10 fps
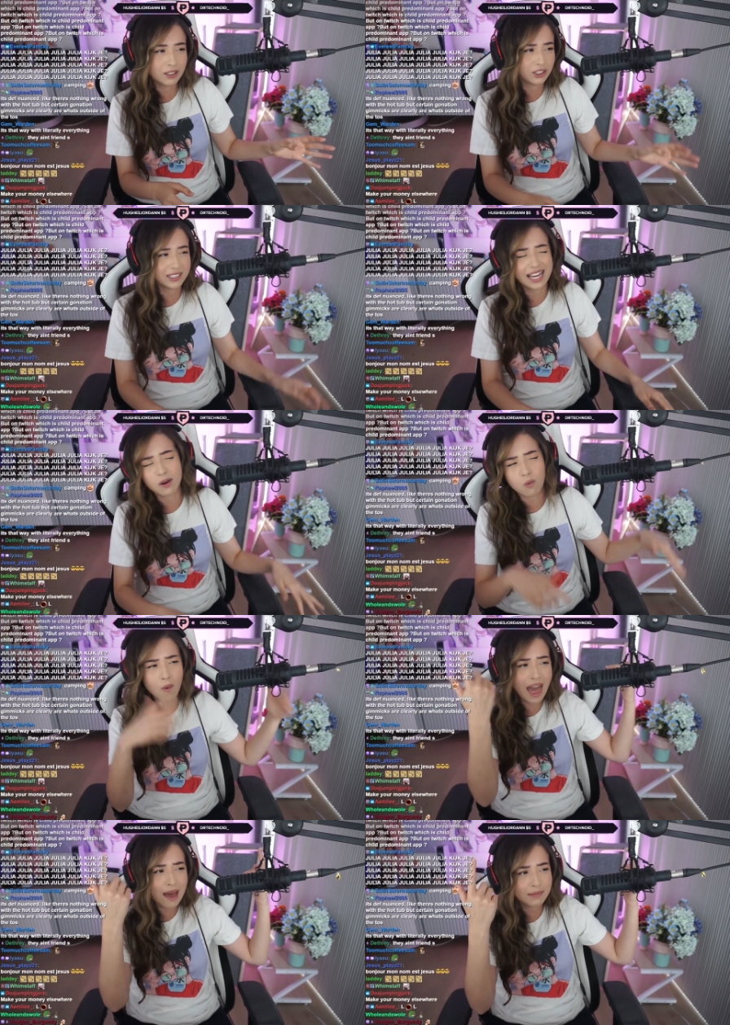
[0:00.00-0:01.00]
They're just like,
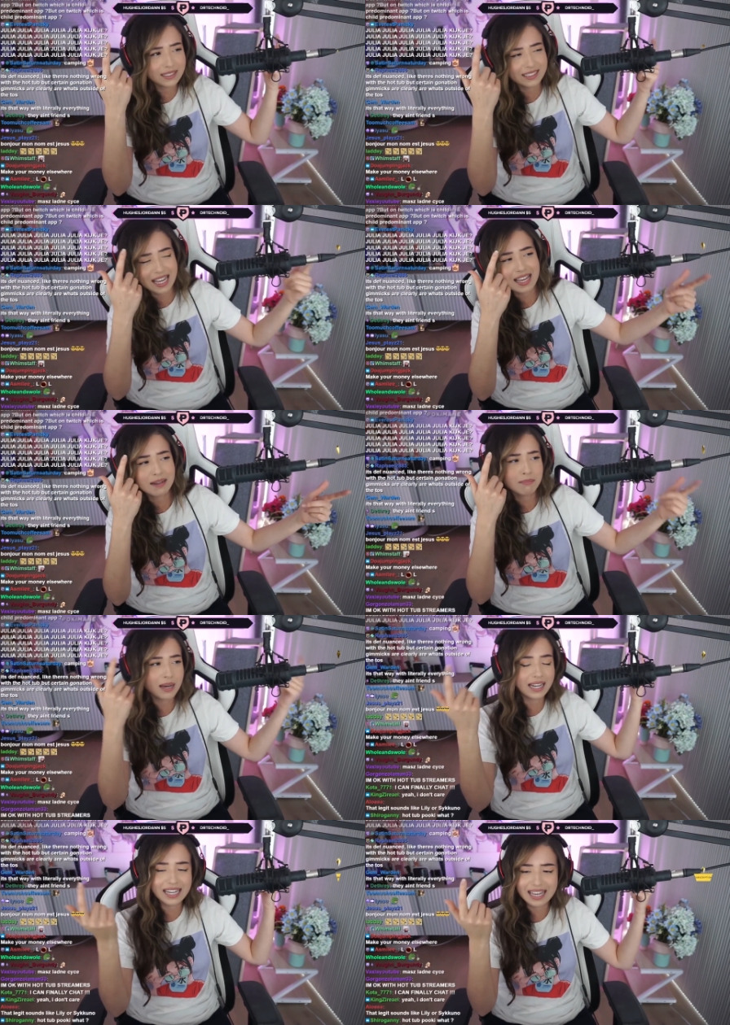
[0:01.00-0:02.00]
women taking
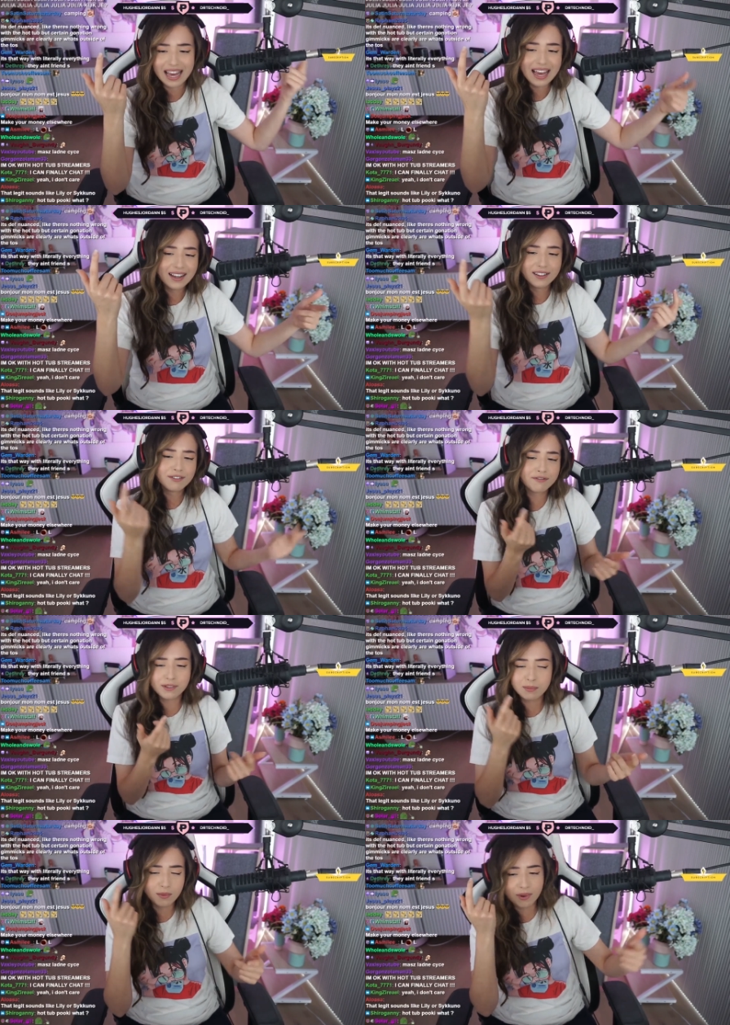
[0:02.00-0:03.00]
money
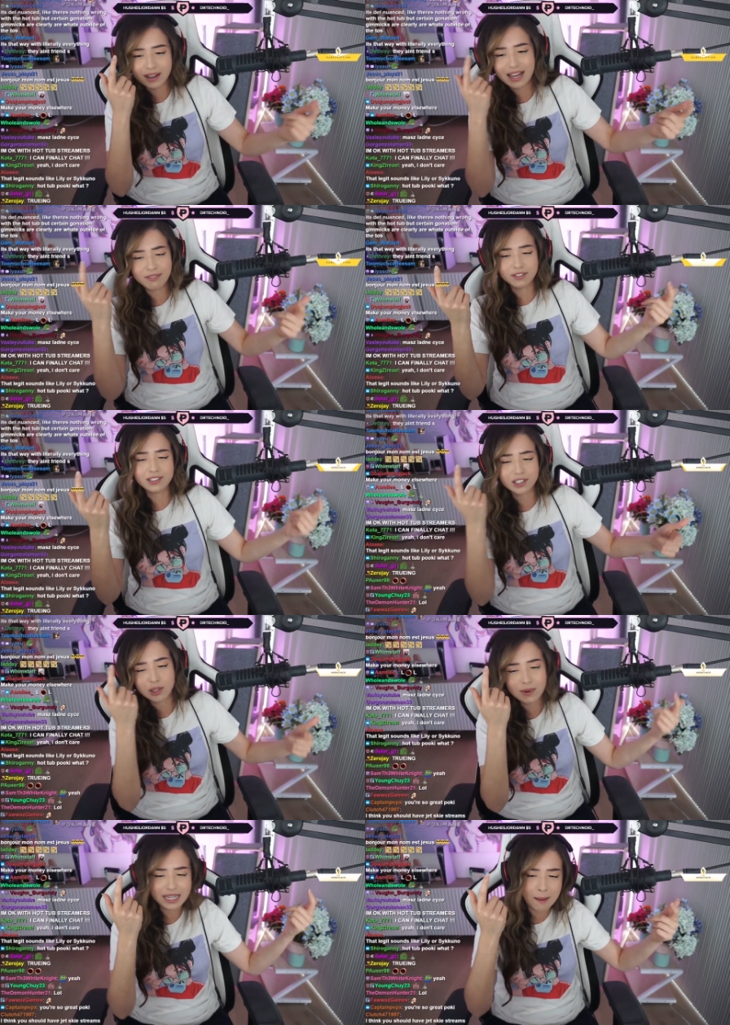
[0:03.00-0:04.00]
from whatever,
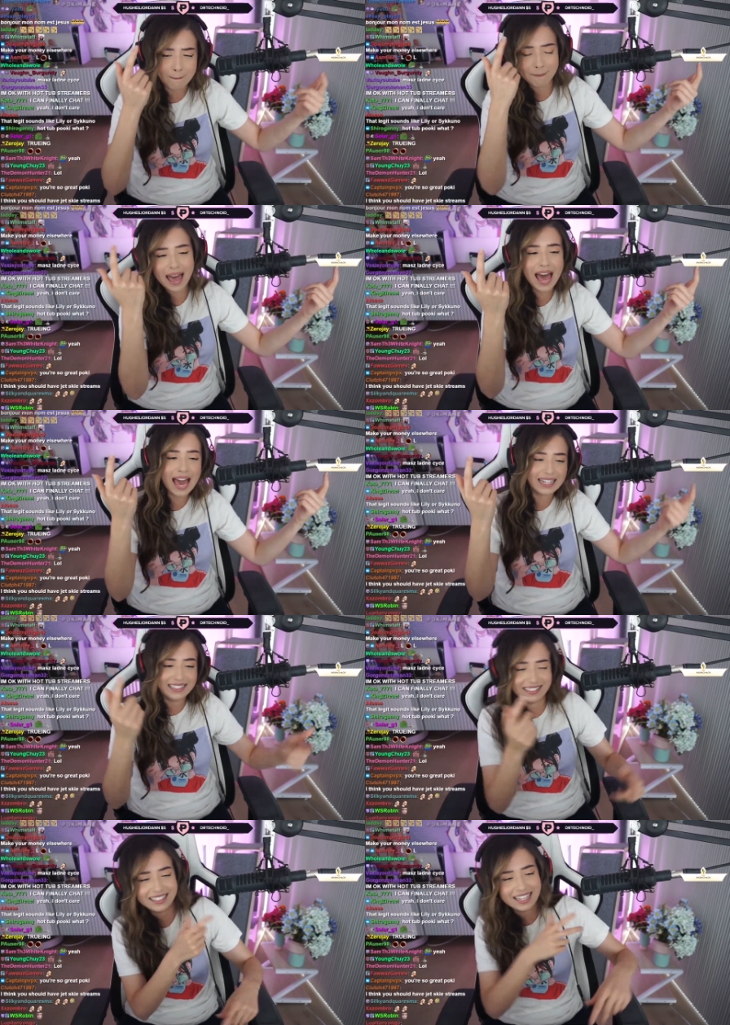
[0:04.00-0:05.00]
showing their
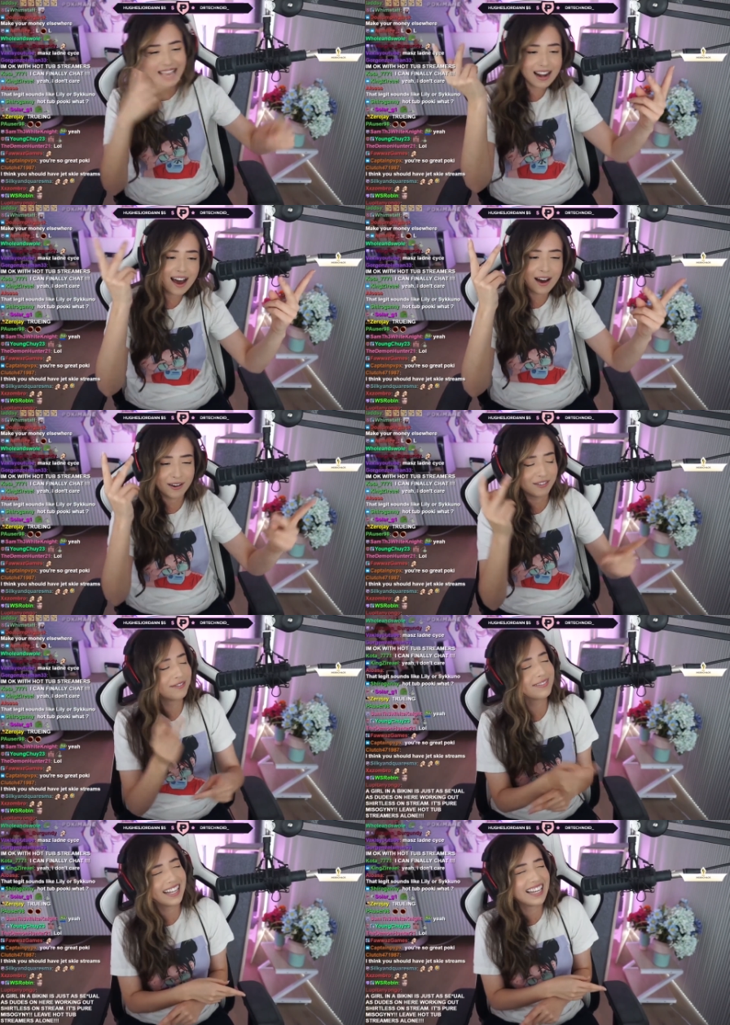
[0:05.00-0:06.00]
bodies, get off.